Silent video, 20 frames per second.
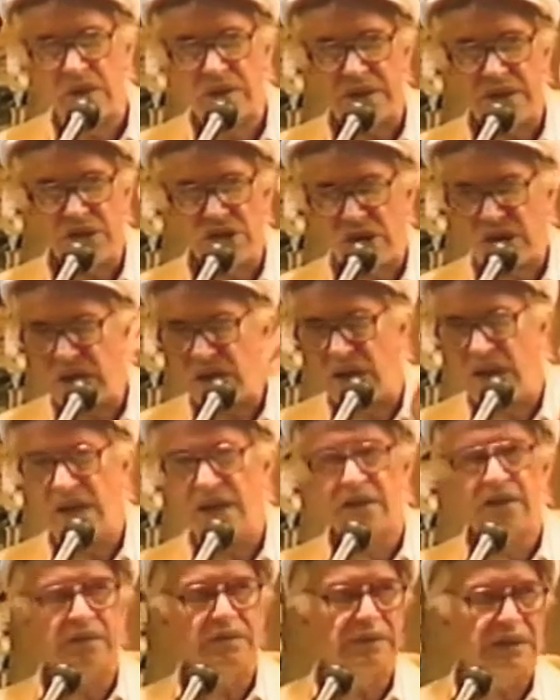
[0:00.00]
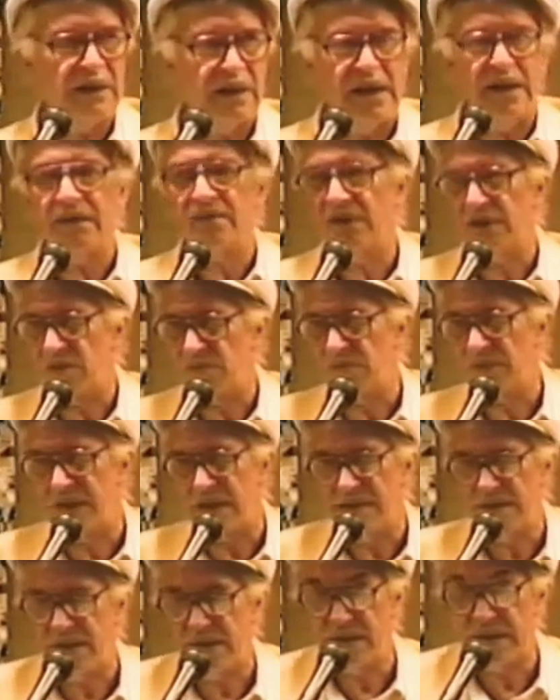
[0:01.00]
in Chicago and a lot of other
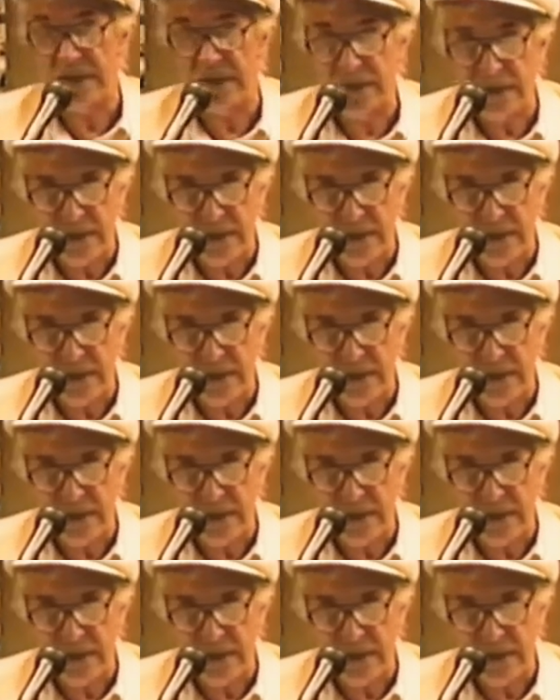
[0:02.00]
places.